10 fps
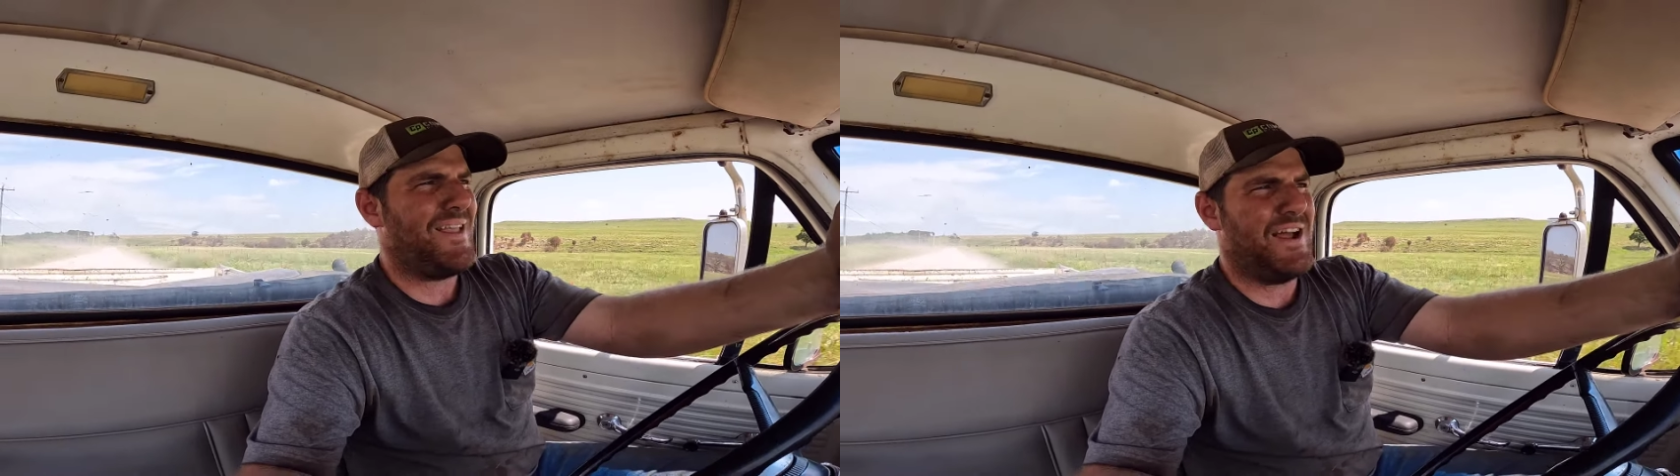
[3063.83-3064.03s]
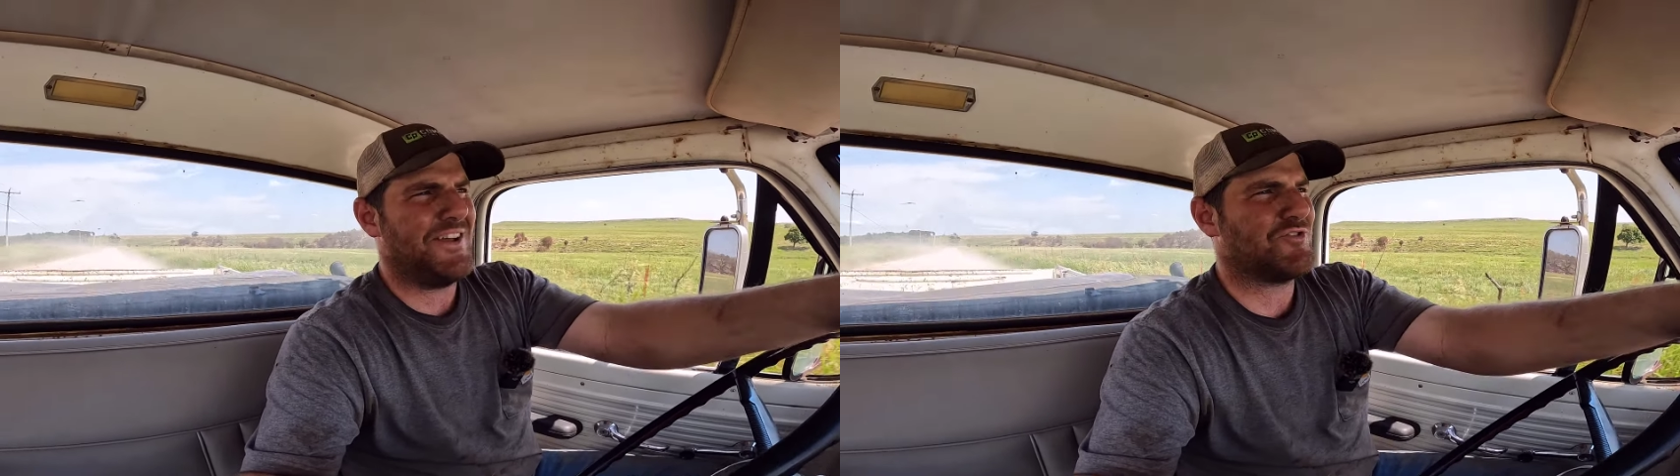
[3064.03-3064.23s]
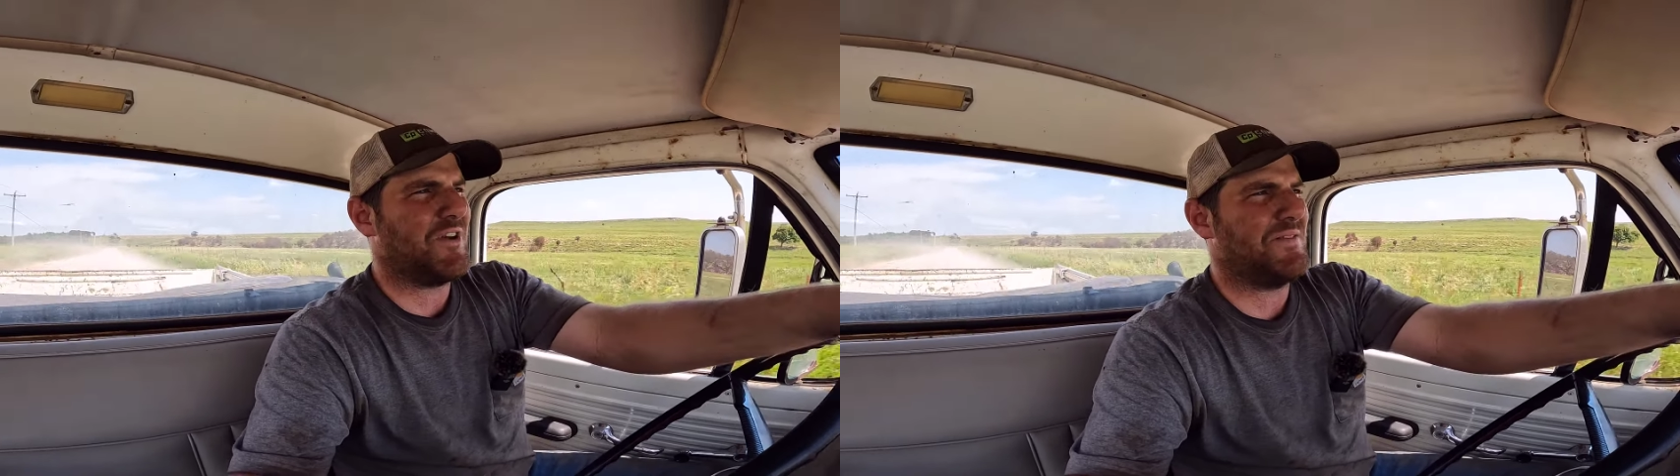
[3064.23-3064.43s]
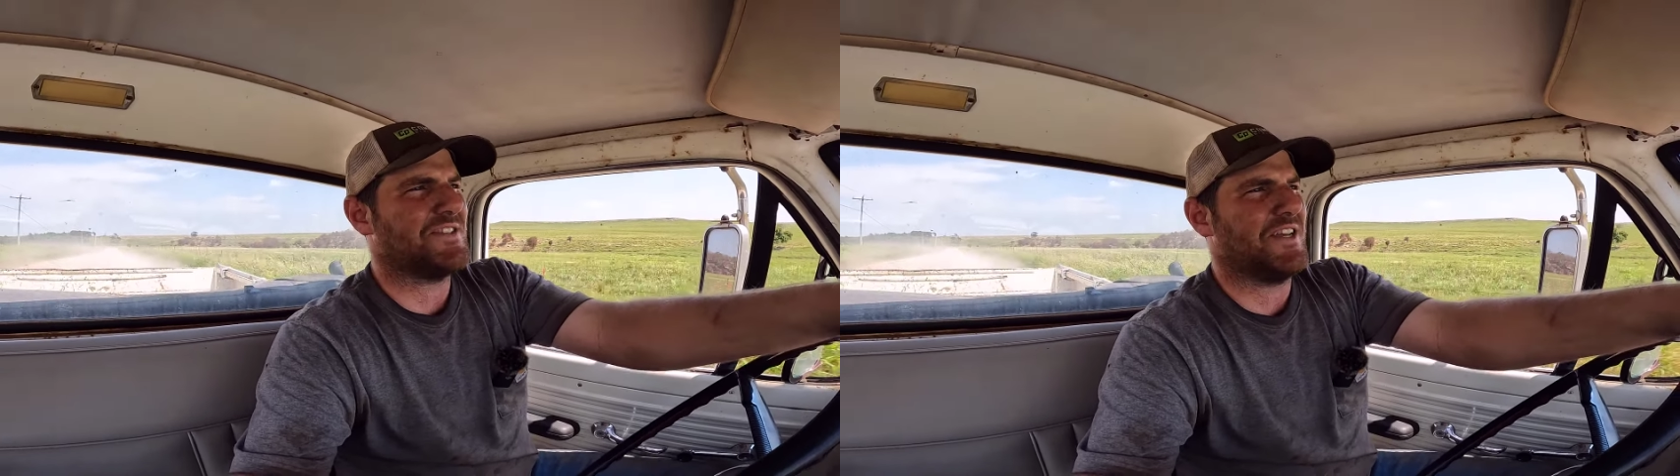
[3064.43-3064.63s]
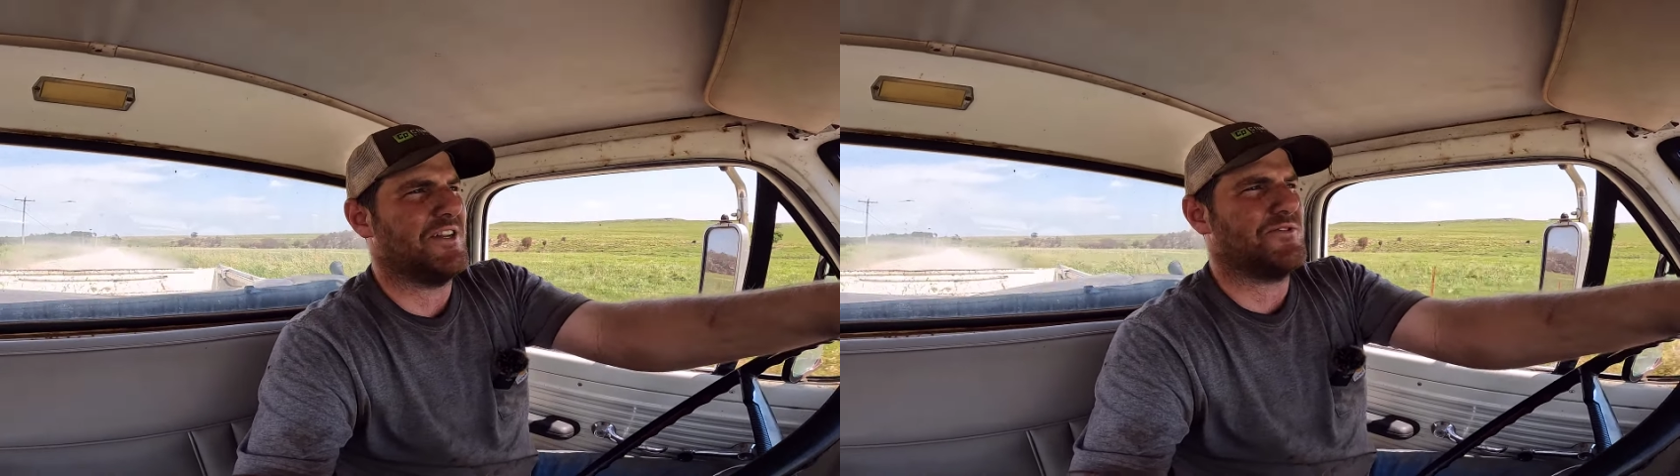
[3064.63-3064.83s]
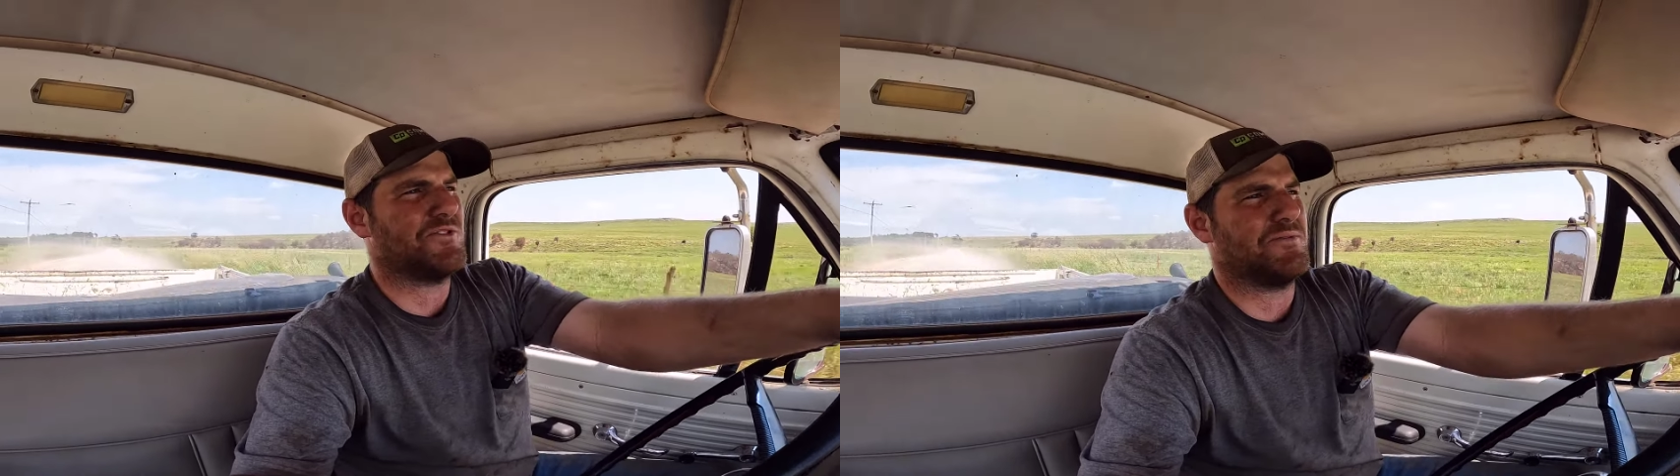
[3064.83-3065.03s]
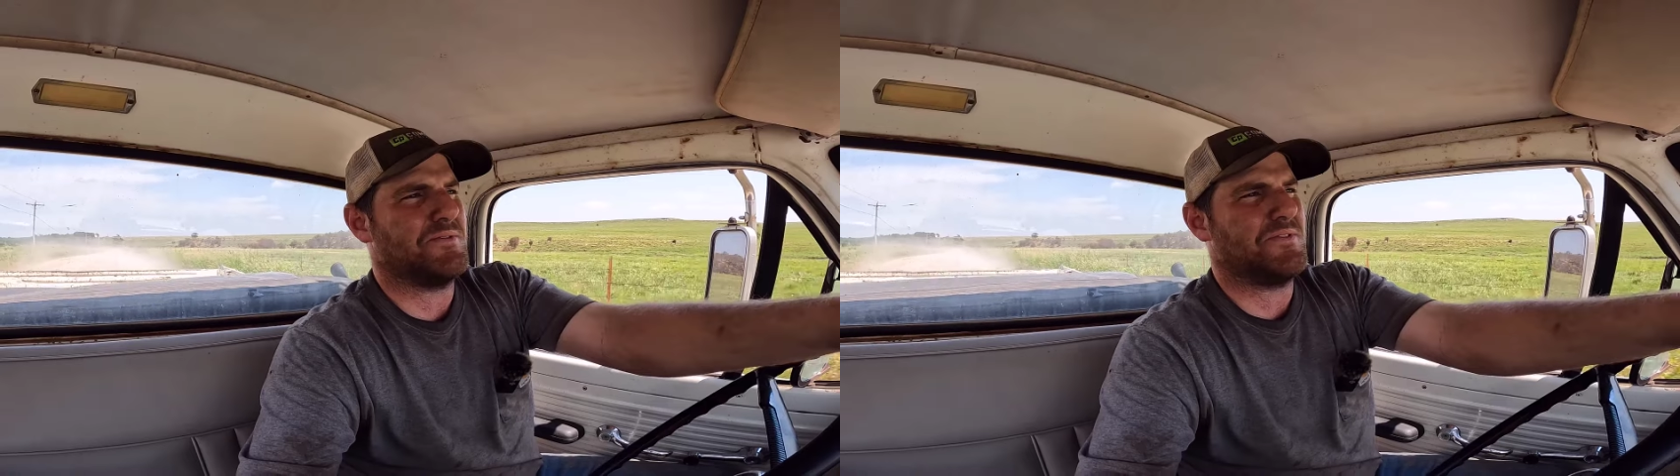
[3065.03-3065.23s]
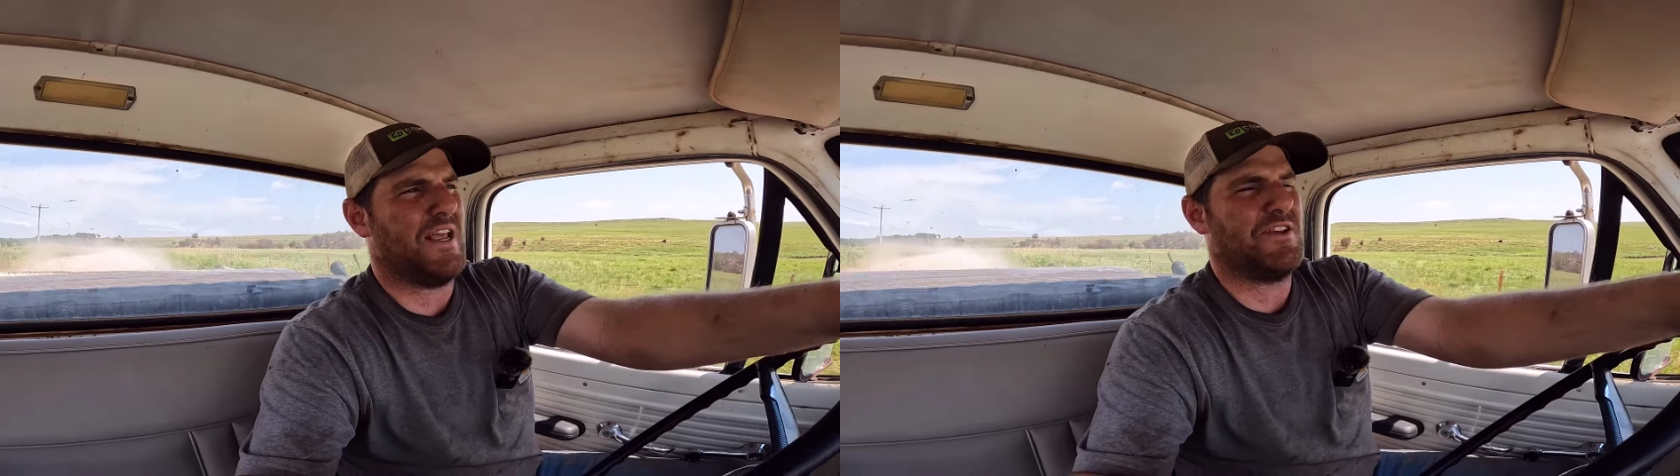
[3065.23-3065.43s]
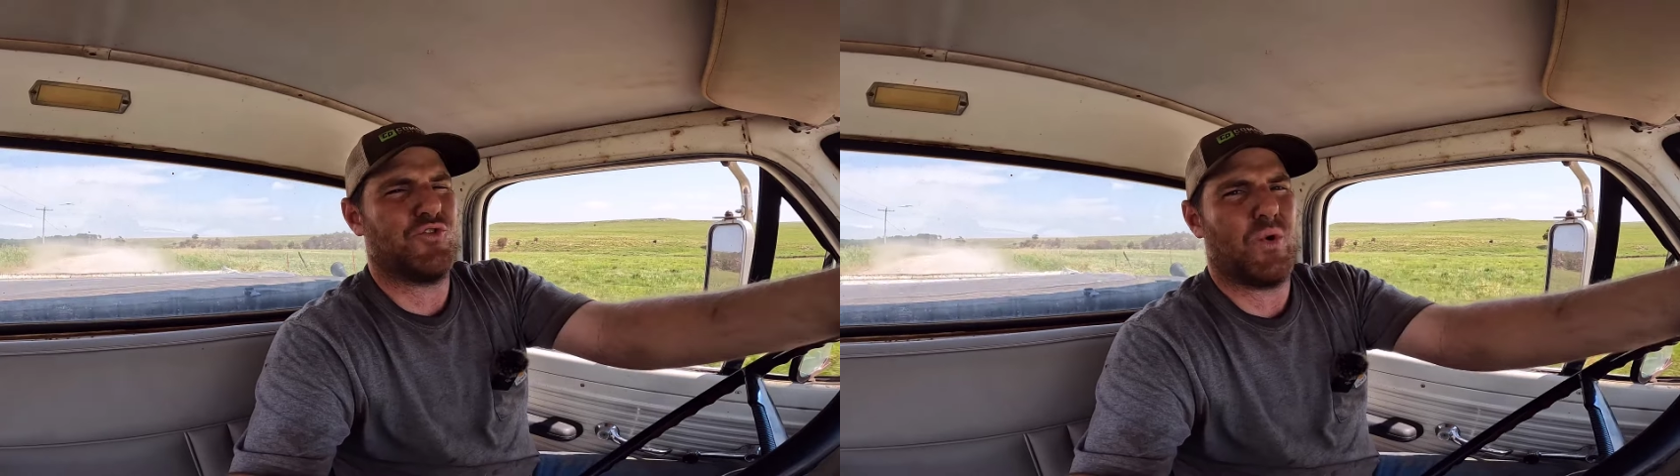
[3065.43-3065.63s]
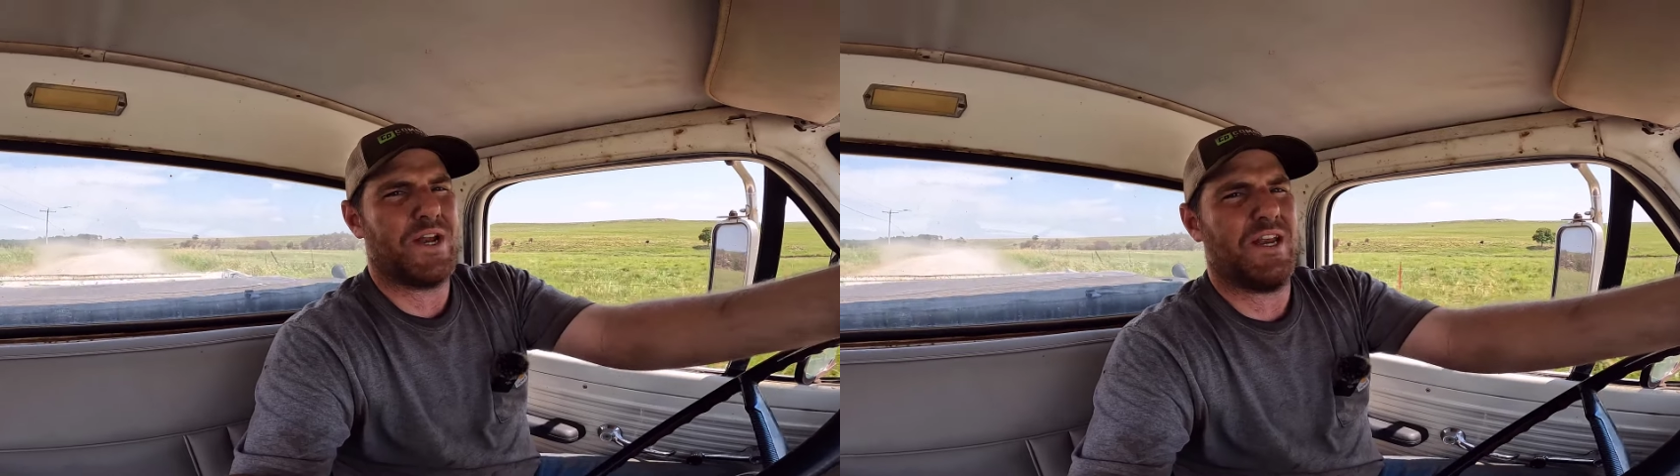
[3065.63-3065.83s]
I also have a set of like
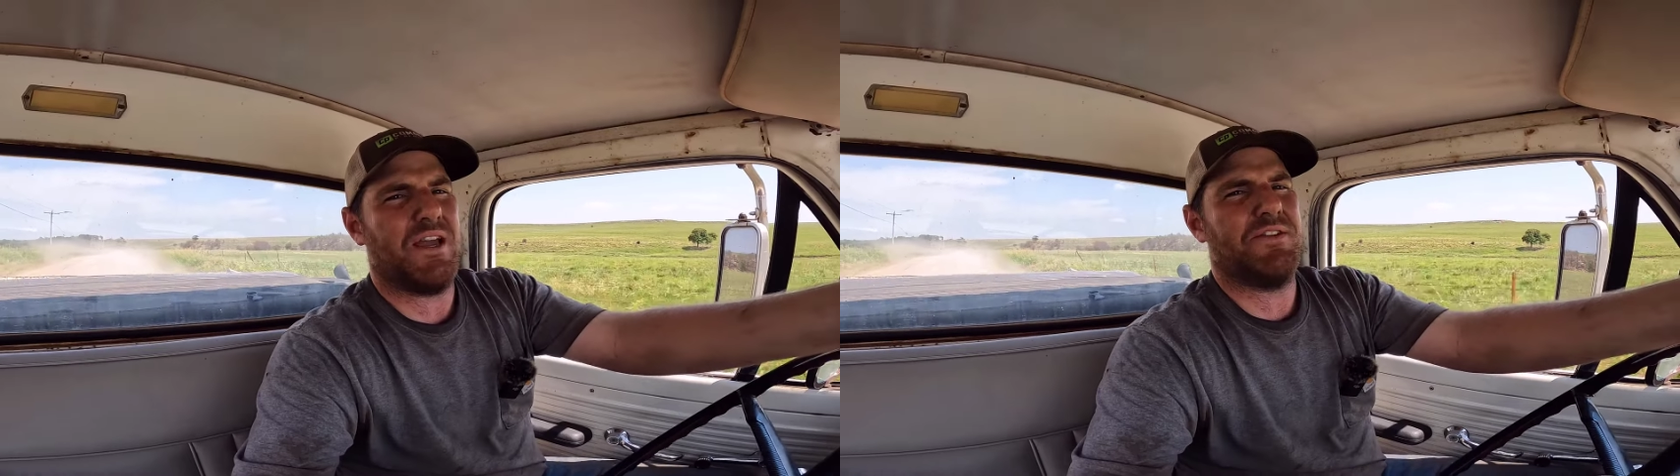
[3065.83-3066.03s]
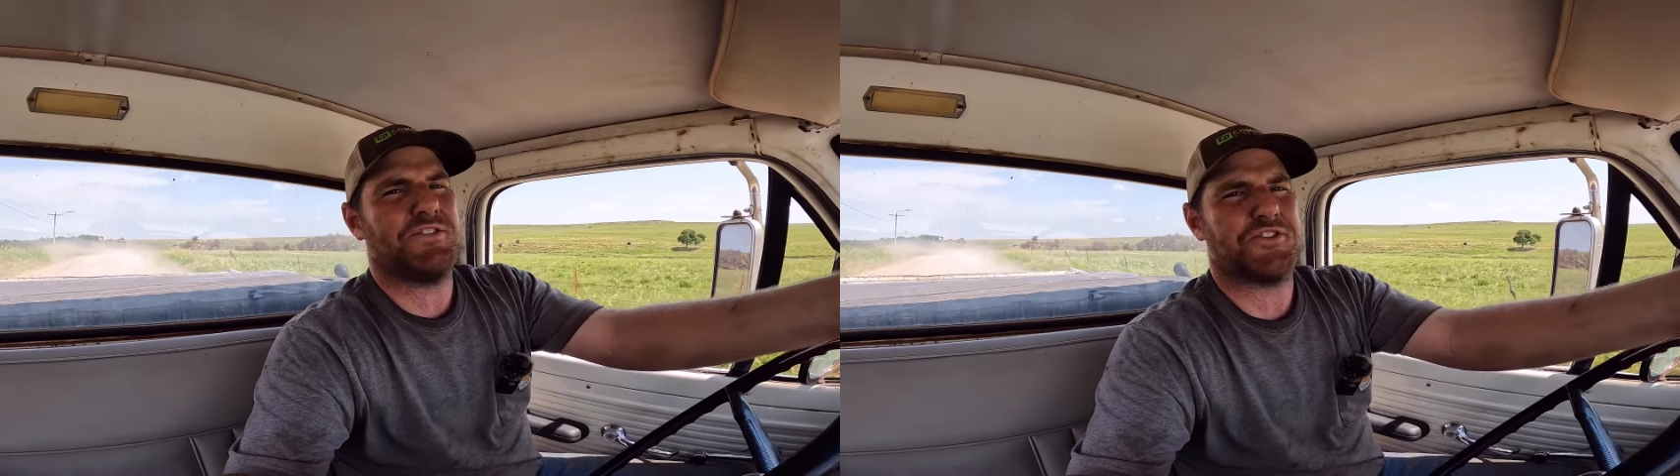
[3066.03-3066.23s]
2011